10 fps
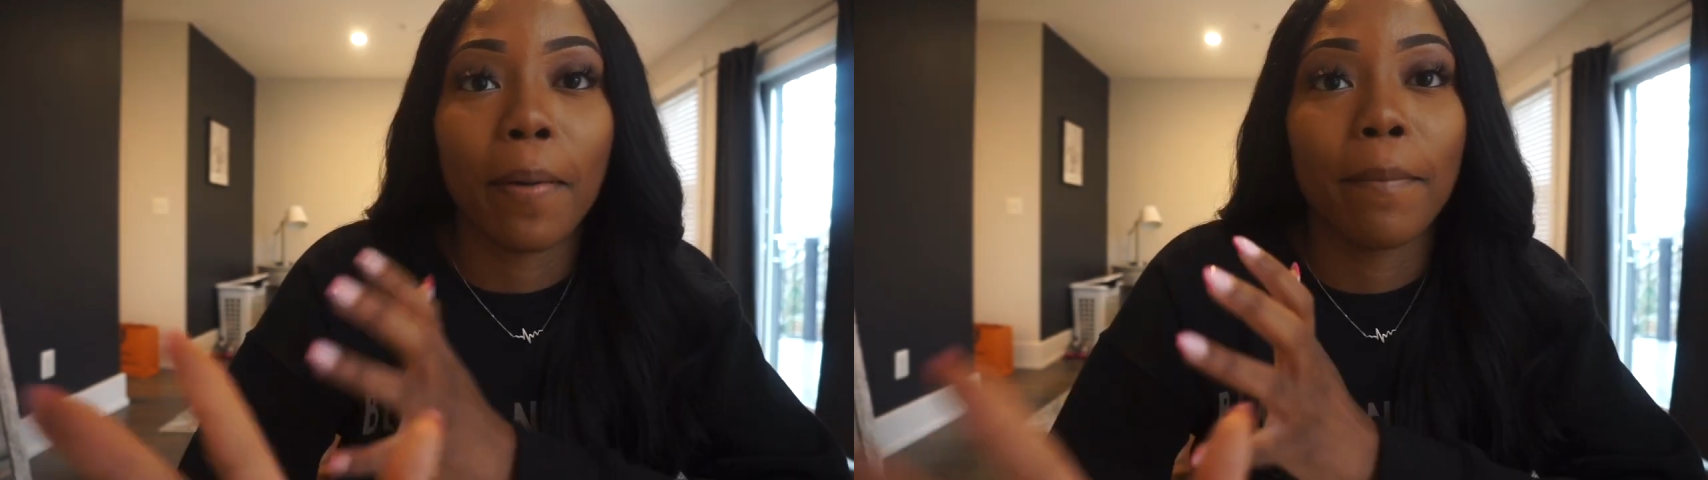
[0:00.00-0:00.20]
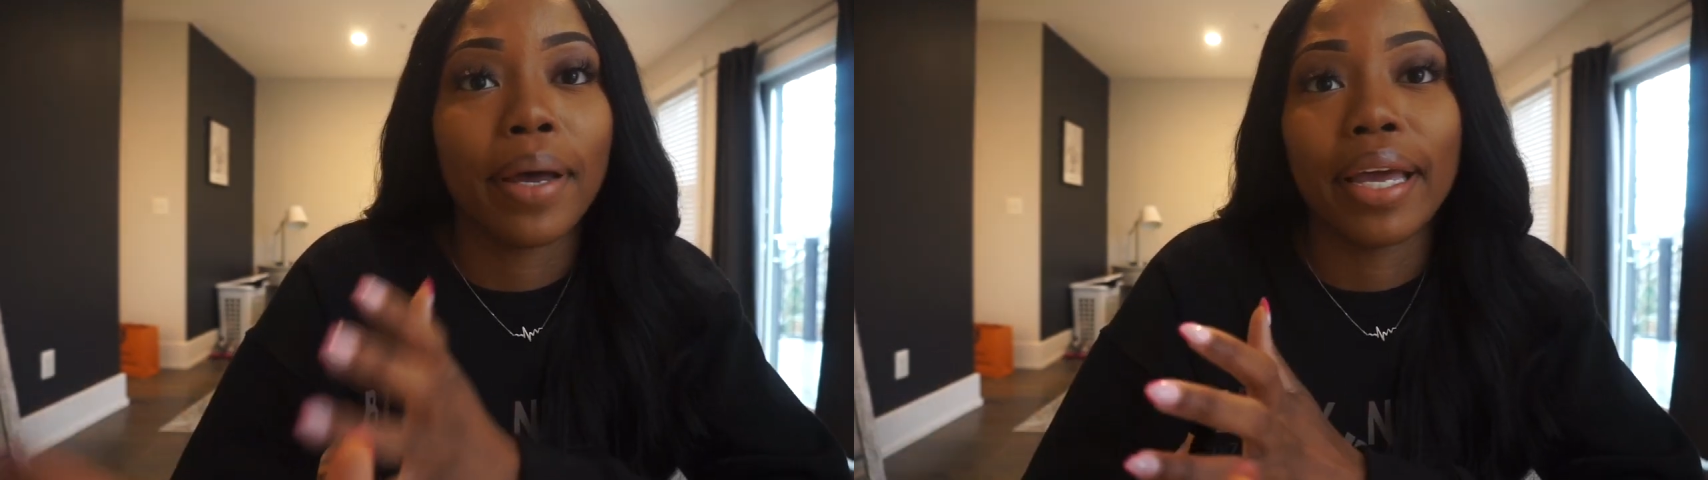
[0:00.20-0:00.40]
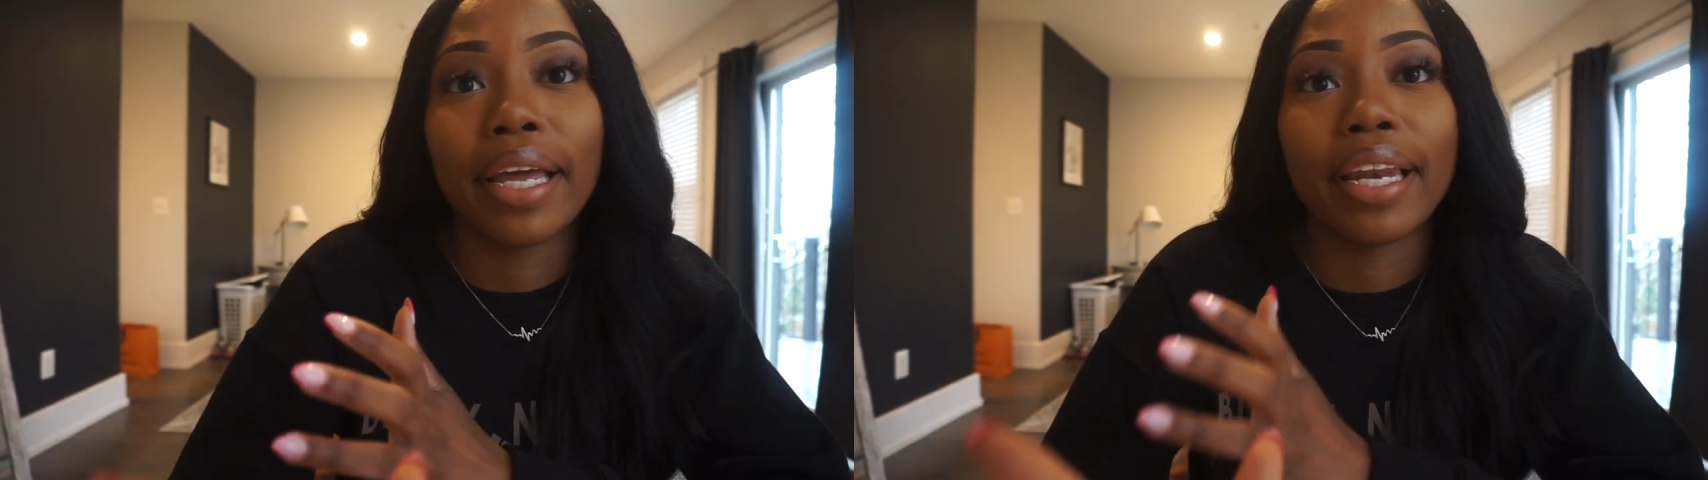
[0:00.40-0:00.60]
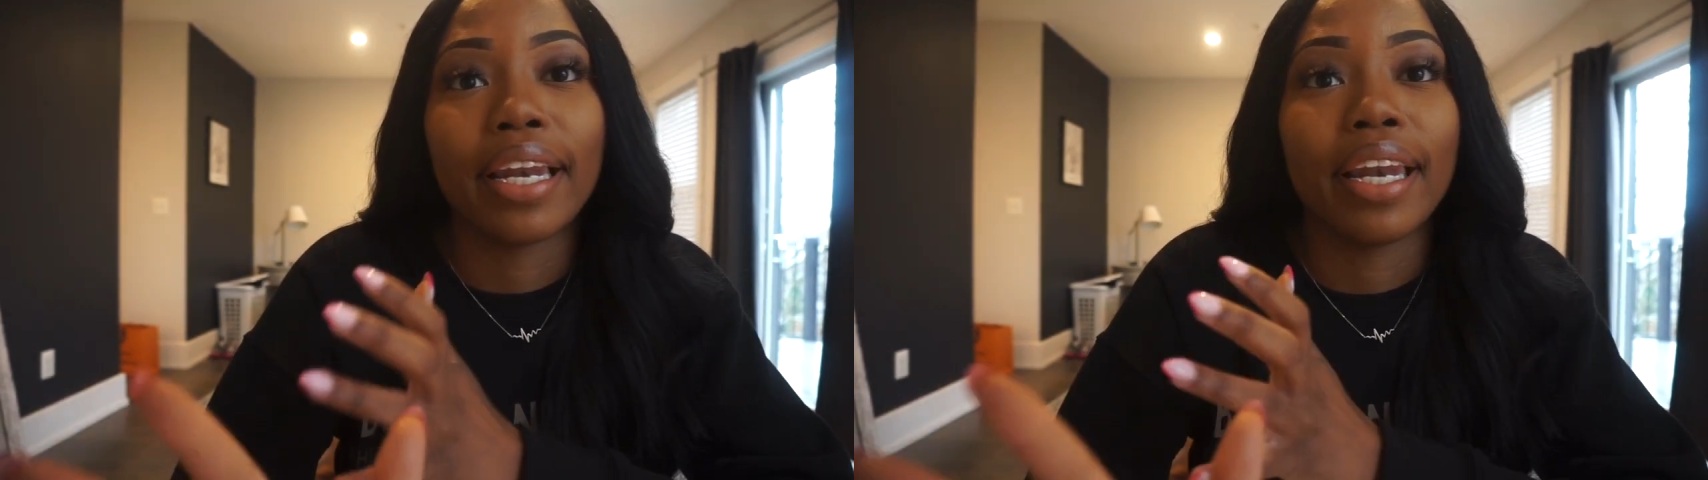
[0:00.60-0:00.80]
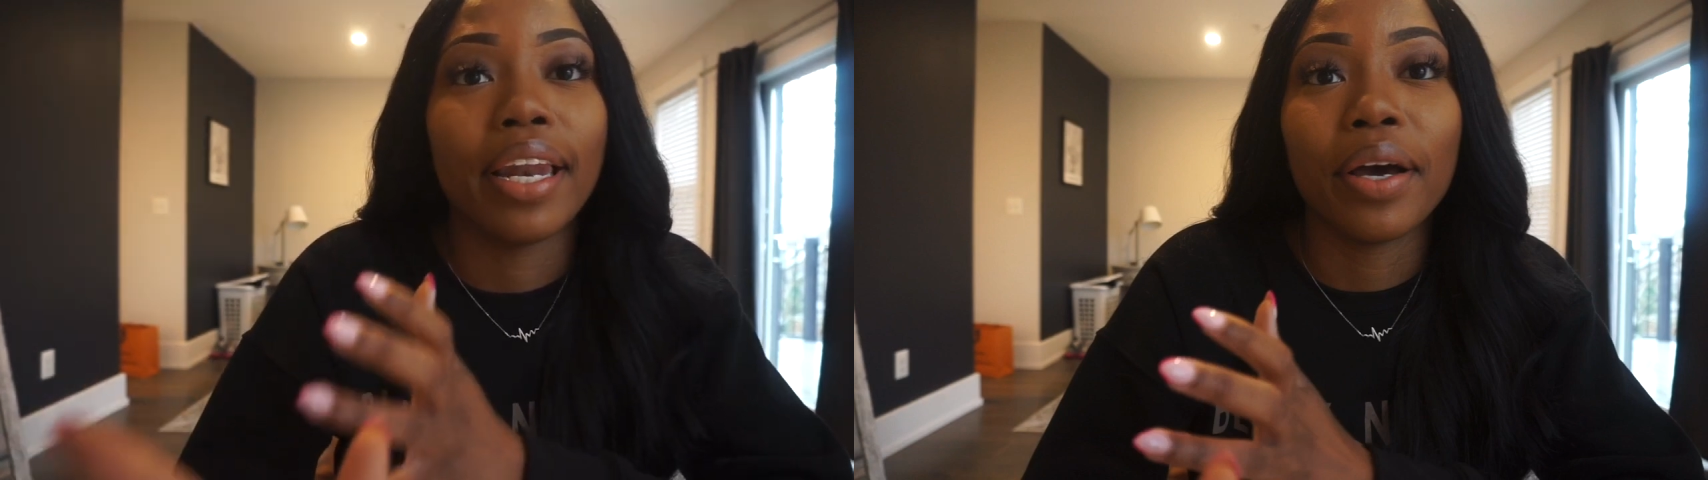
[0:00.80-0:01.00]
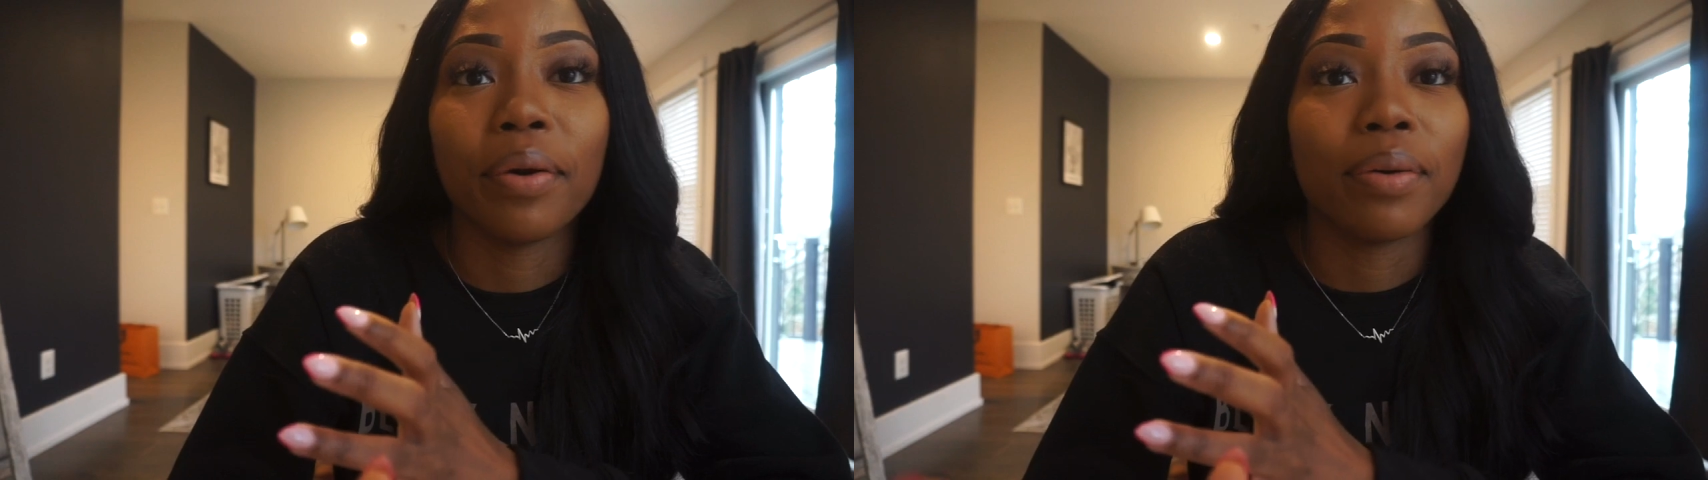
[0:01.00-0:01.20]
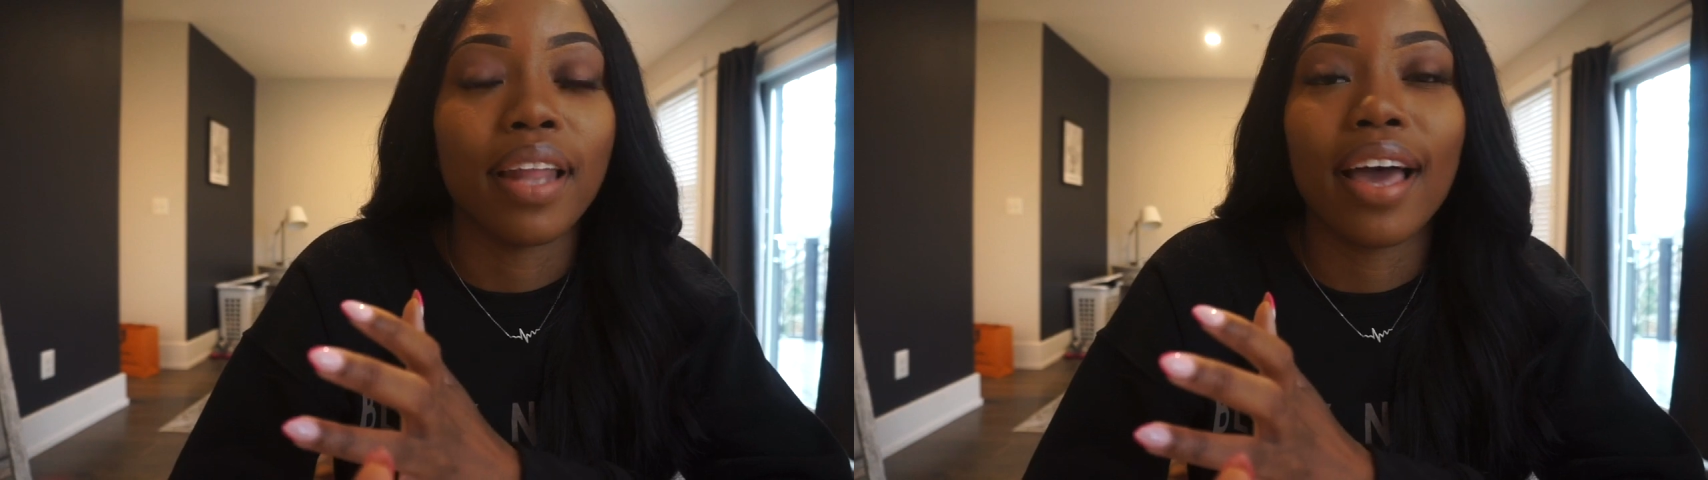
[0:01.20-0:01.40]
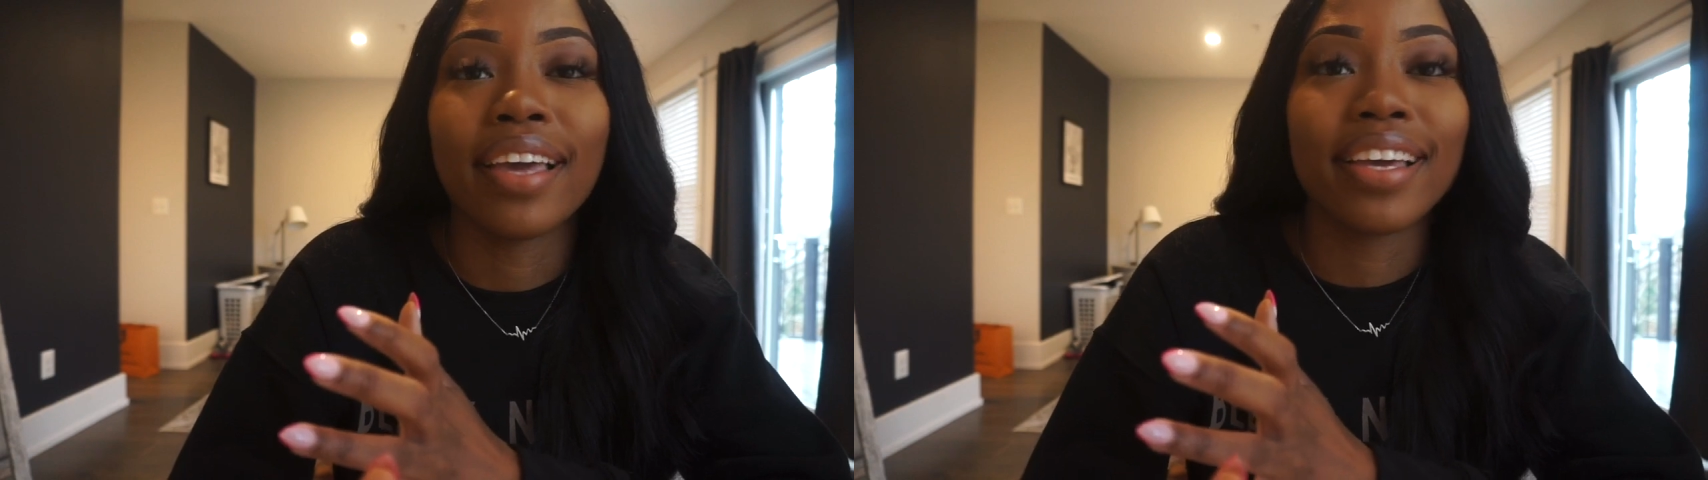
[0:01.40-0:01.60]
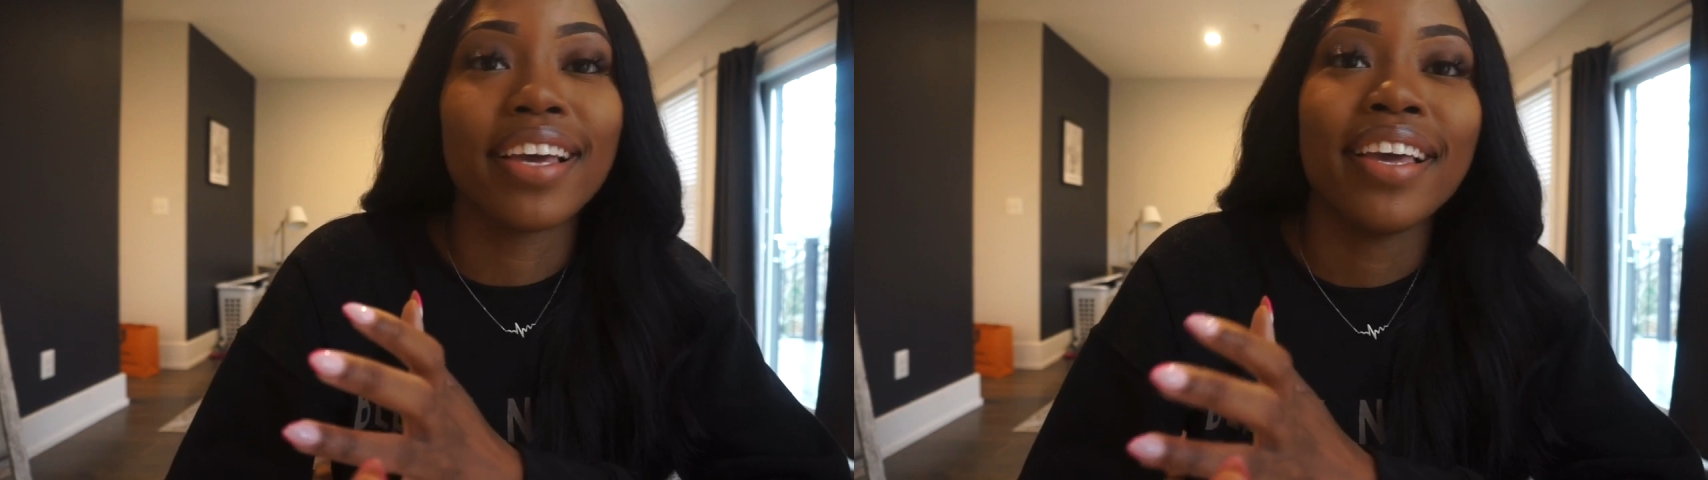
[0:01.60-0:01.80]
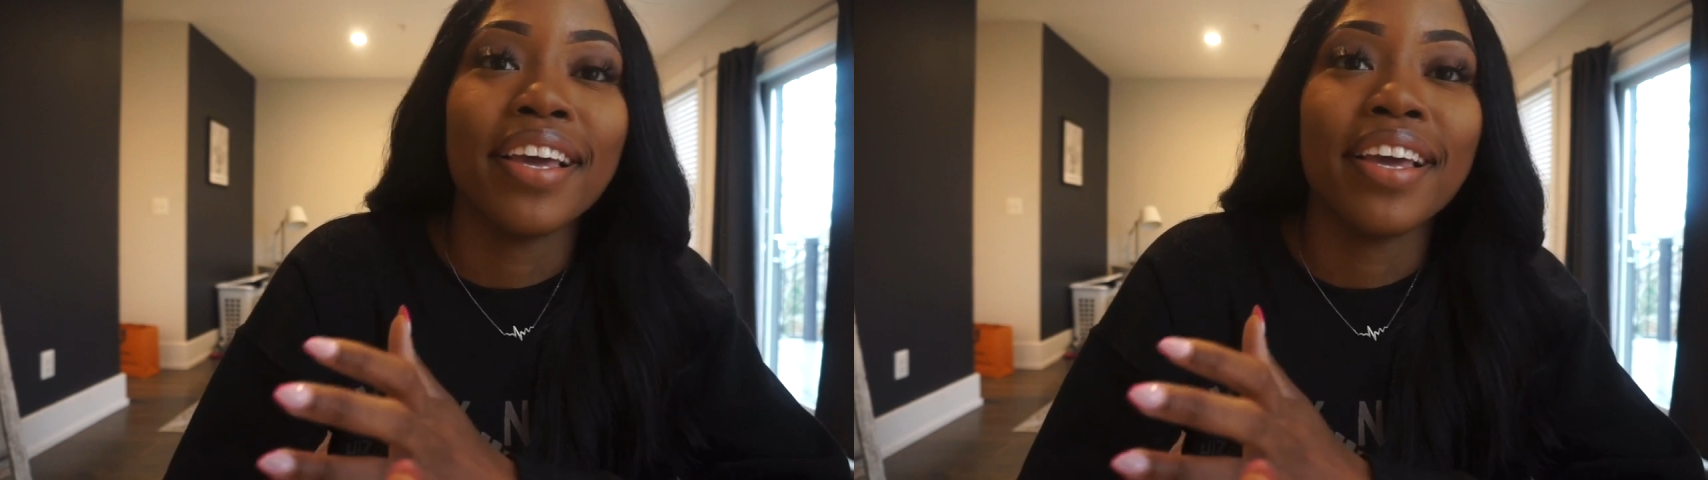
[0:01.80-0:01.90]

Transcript: but no, like,